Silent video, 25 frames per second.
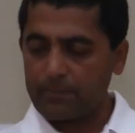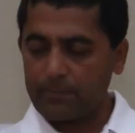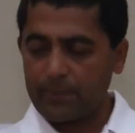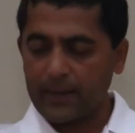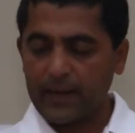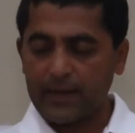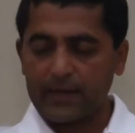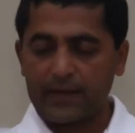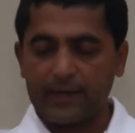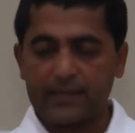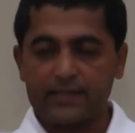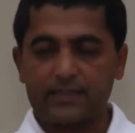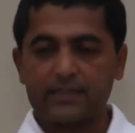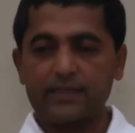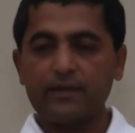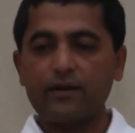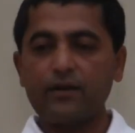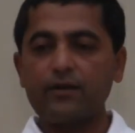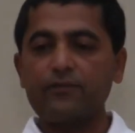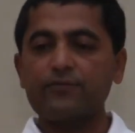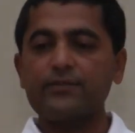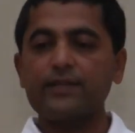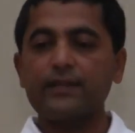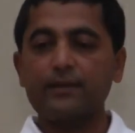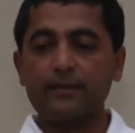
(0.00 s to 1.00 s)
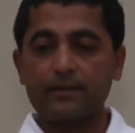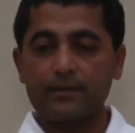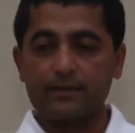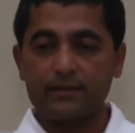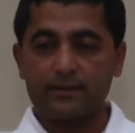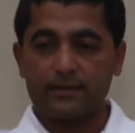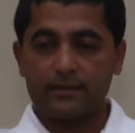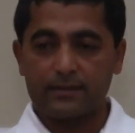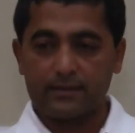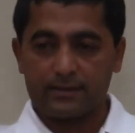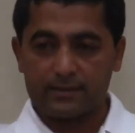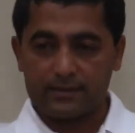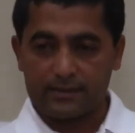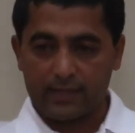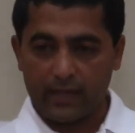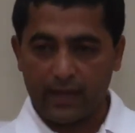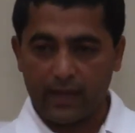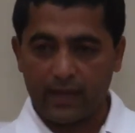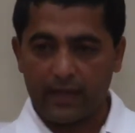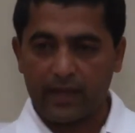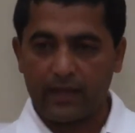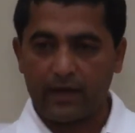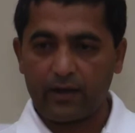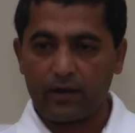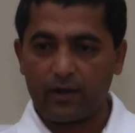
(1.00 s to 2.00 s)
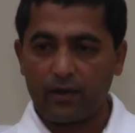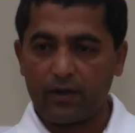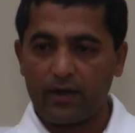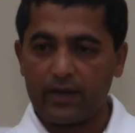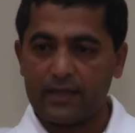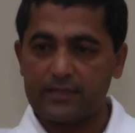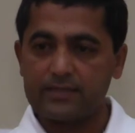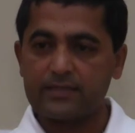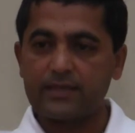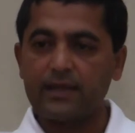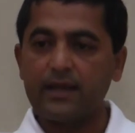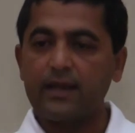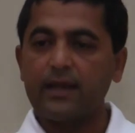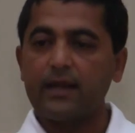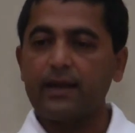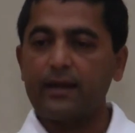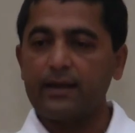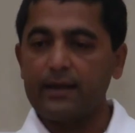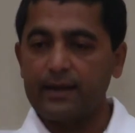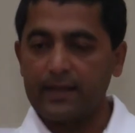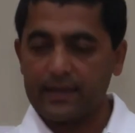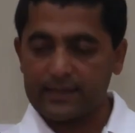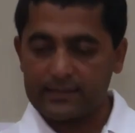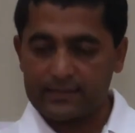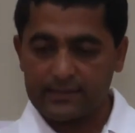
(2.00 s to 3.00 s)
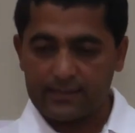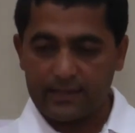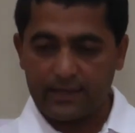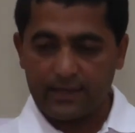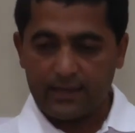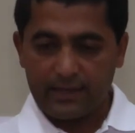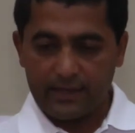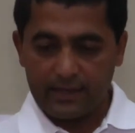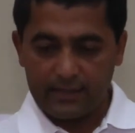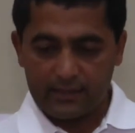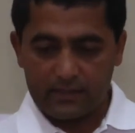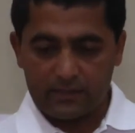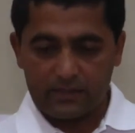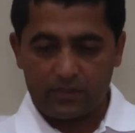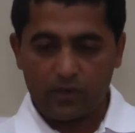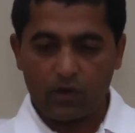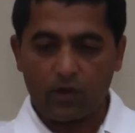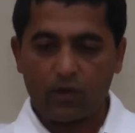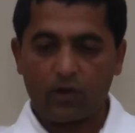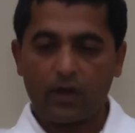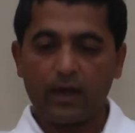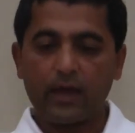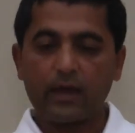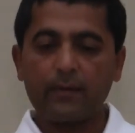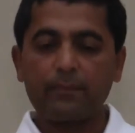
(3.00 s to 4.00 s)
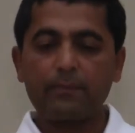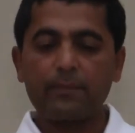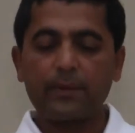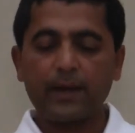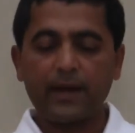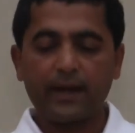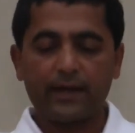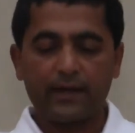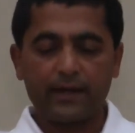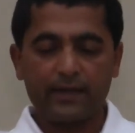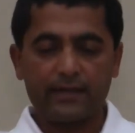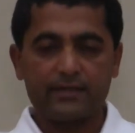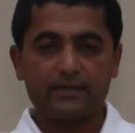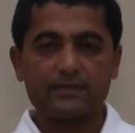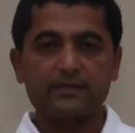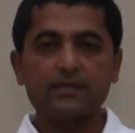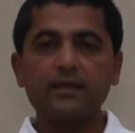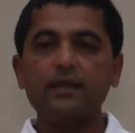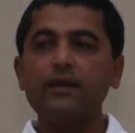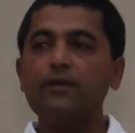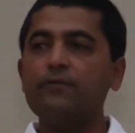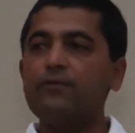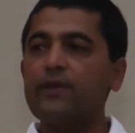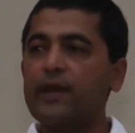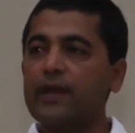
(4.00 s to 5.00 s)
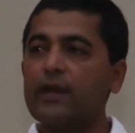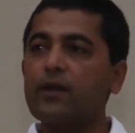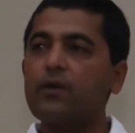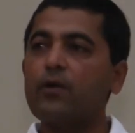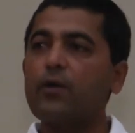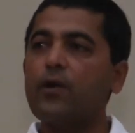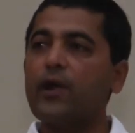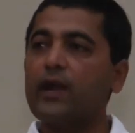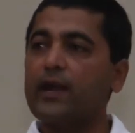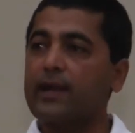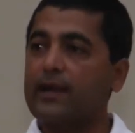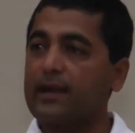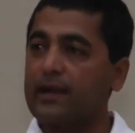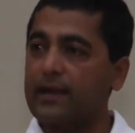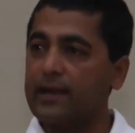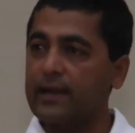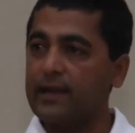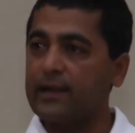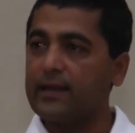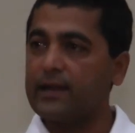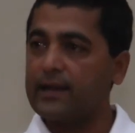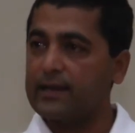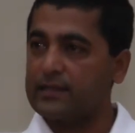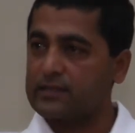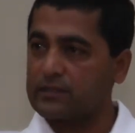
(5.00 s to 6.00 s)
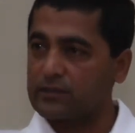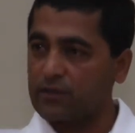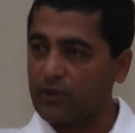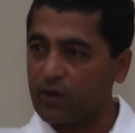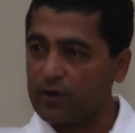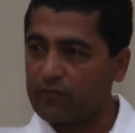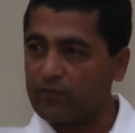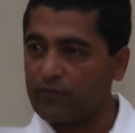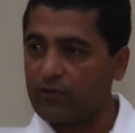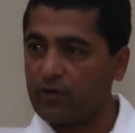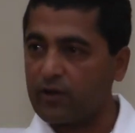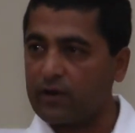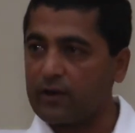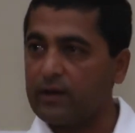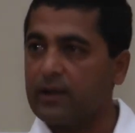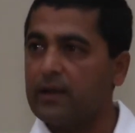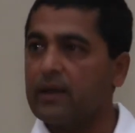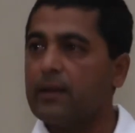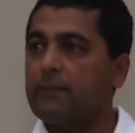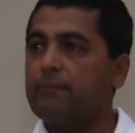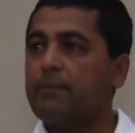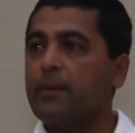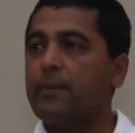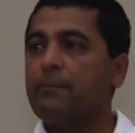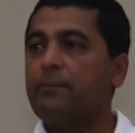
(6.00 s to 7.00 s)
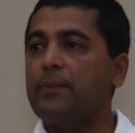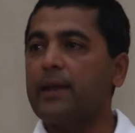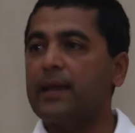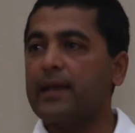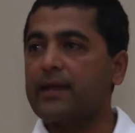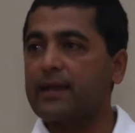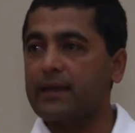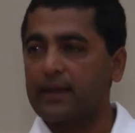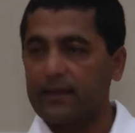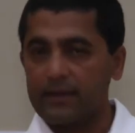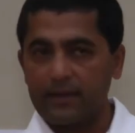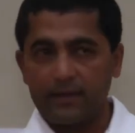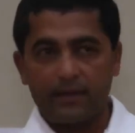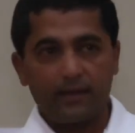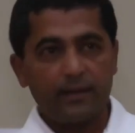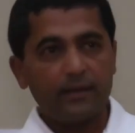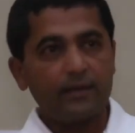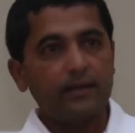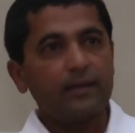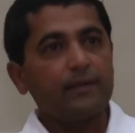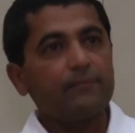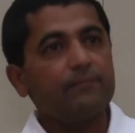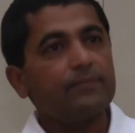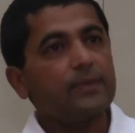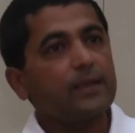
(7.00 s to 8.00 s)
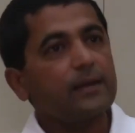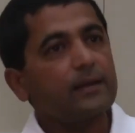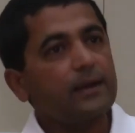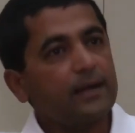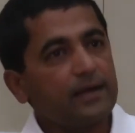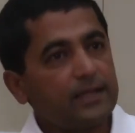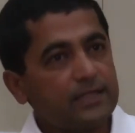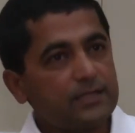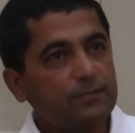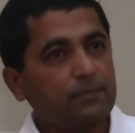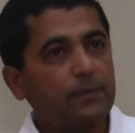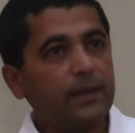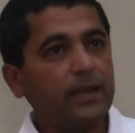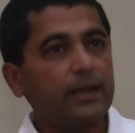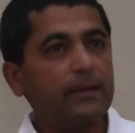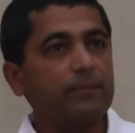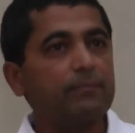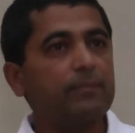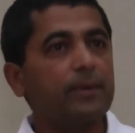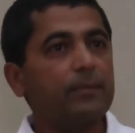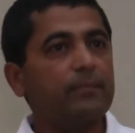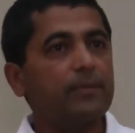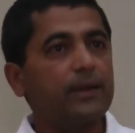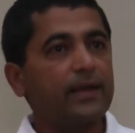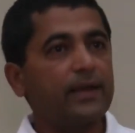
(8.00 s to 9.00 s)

practitioner of it's a higher knowledge. Does his or her practice very quietly. It's not for public display.